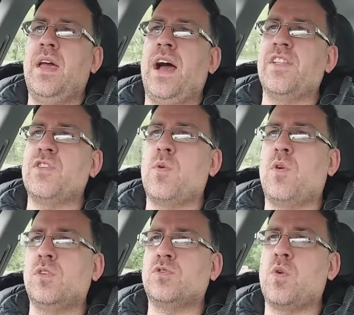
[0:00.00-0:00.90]
and you
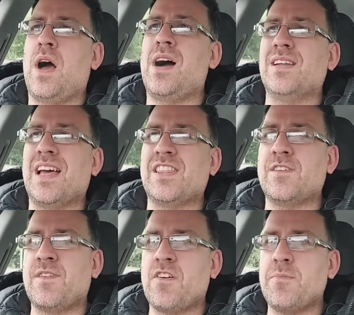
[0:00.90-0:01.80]
also had, at the
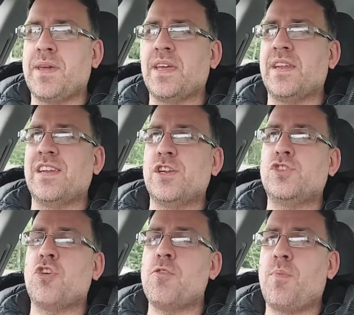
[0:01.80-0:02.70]
very beginning, a
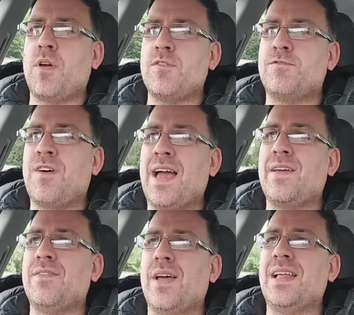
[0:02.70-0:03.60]

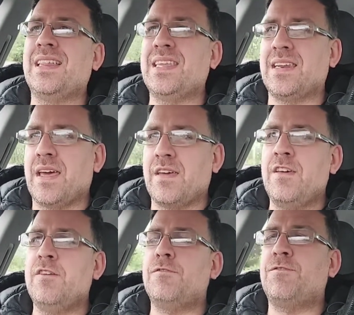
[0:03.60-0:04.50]
2.5 litre
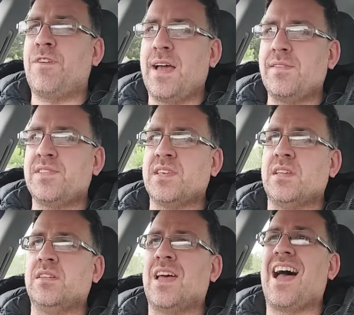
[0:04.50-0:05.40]

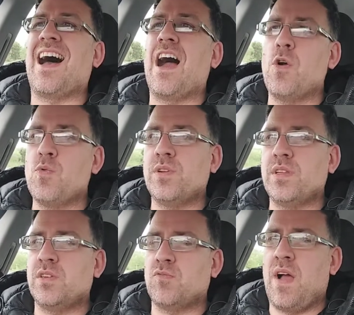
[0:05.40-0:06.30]
5-cylinder Audi
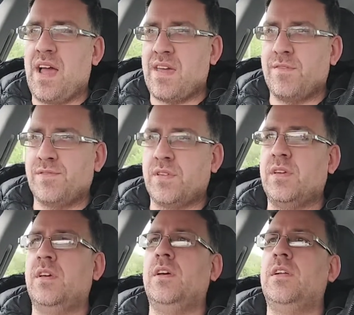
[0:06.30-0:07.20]
derived
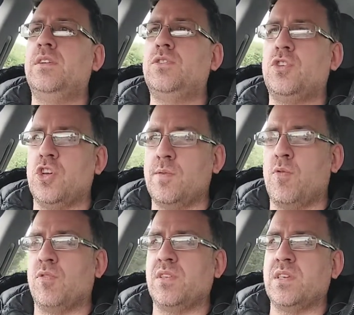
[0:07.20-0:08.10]

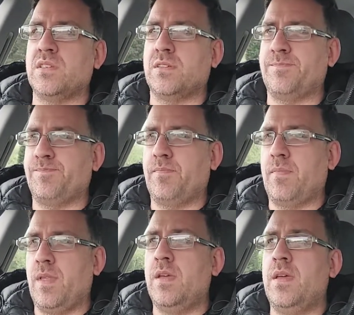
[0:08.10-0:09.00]
turbo diesel.
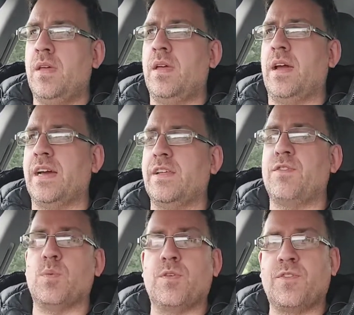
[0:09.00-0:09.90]
And if
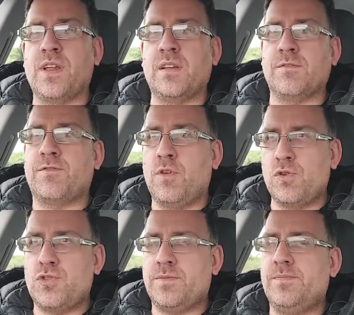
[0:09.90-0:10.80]
you were feeling
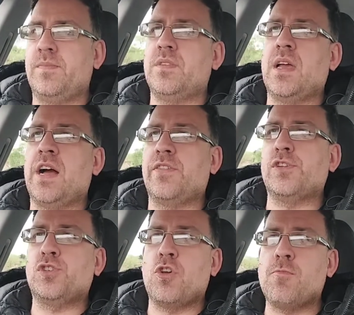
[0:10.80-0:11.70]
flush, you had the
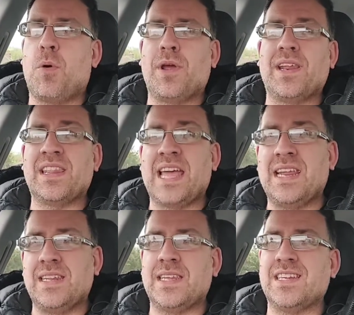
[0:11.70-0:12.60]
2.9
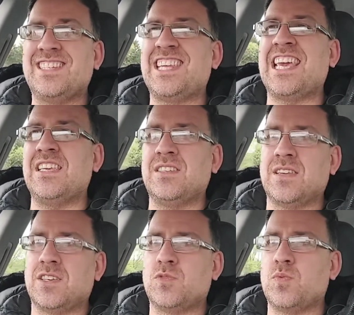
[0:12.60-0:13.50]
litre
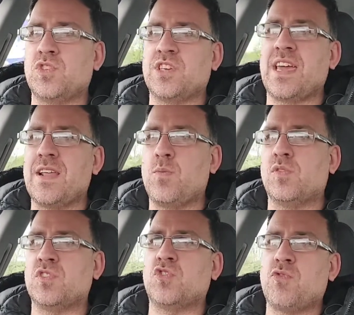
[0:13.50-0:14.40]
T6, which again
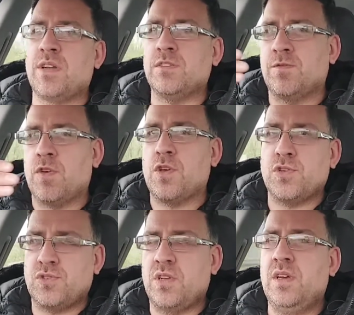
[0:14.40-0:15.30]
was a
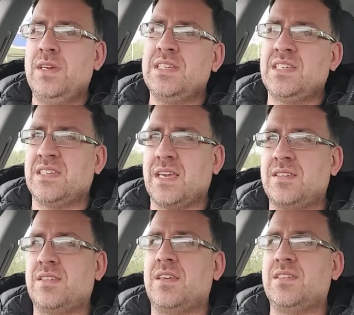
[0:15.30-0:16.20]
transverse
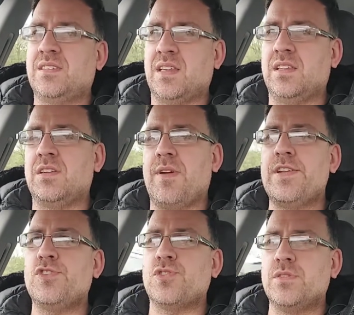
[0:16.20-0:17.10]
6-cylinder
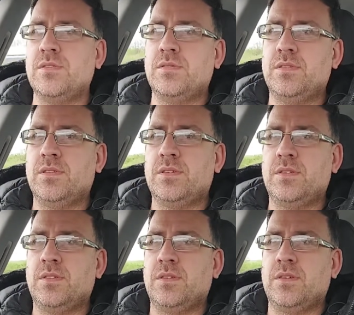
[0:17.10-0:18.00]

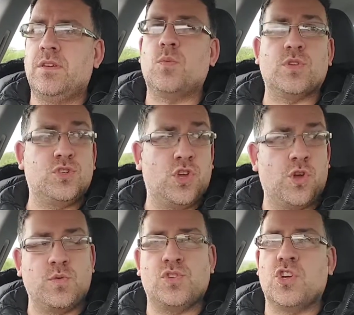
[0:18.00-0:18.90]
engine with
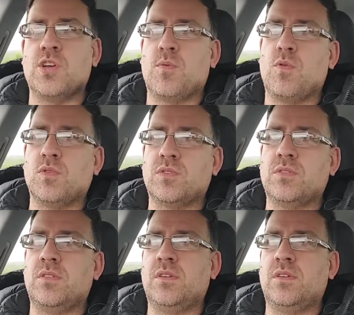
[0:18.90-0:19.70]
2 turbos.